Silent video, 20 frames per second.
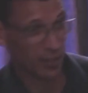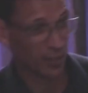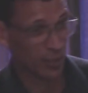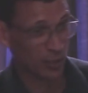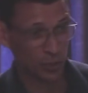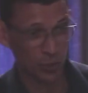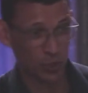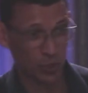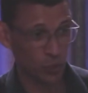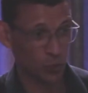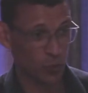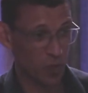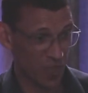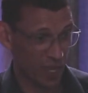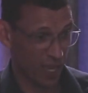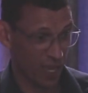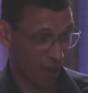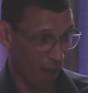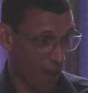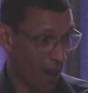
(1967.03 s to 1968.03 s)
to do with the
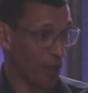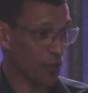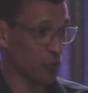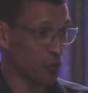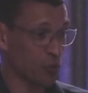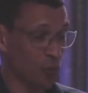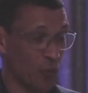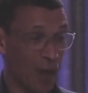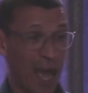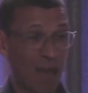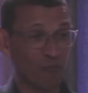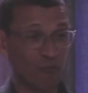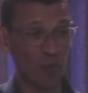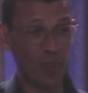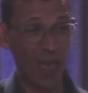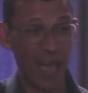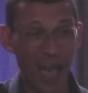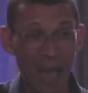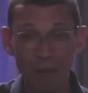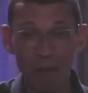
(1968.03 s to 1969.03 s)
car you drive or the
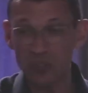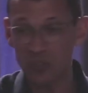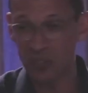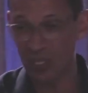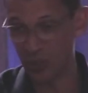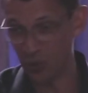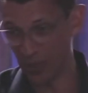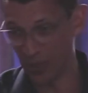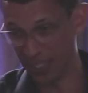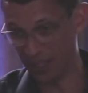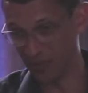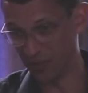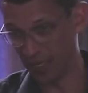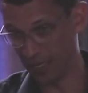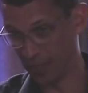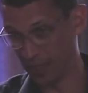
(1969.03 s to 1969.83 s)
house that you live in.